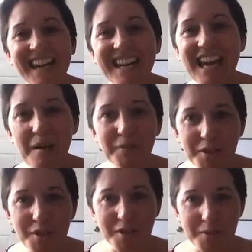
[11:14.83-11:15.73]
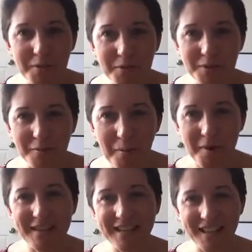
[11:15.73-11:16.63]
not used to your
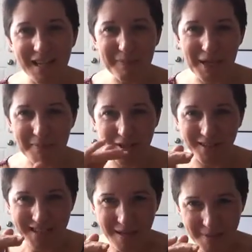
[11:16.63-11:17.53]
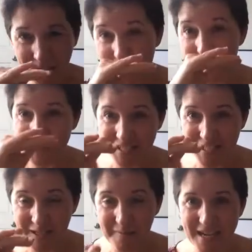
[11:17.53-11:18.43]
word like that, but I'm starting because this
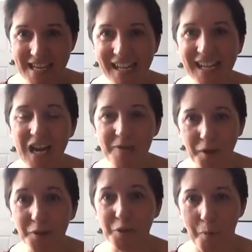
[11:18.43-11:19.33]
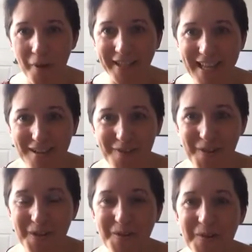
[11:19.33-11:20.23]
is really not working
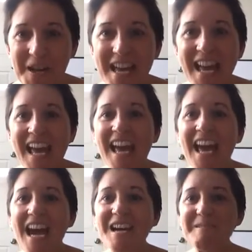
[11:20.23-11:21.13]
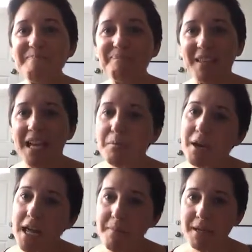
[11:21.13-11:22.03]
for you. And
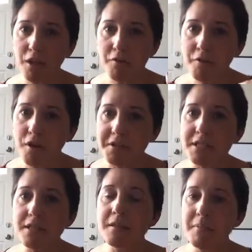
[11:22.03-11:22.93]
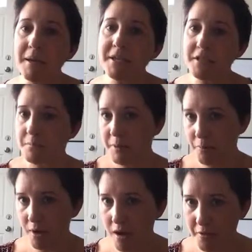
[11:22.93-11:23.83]
what I mean, of course, there might be some
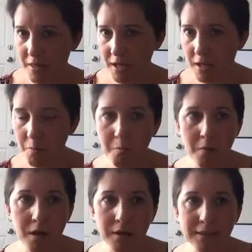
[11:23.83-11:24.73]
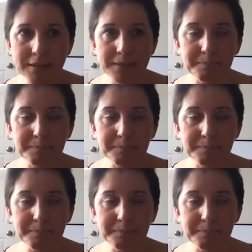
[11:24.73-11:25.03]
people out there who are